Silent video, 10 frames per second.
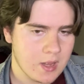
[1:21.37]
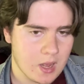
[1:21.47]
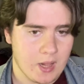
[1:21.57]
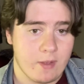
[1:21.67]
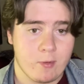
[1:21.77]

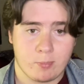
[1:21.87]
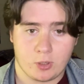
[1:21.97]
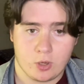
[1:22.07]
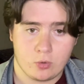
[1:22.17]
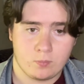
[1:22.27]
I'll have it
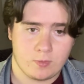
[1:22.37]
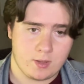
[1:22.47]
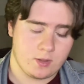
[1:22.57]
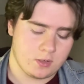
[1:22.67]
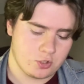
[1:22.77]
below
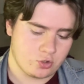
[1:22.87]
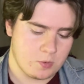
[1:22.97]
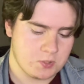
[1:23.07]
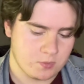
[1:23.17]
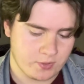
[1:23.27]
in the
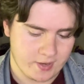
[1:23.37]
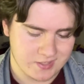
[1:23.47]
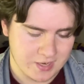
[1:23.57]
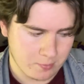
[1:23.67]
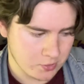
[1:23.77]
description what the guy's
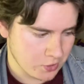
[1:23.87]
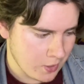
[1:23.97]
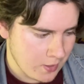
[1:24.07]
name was.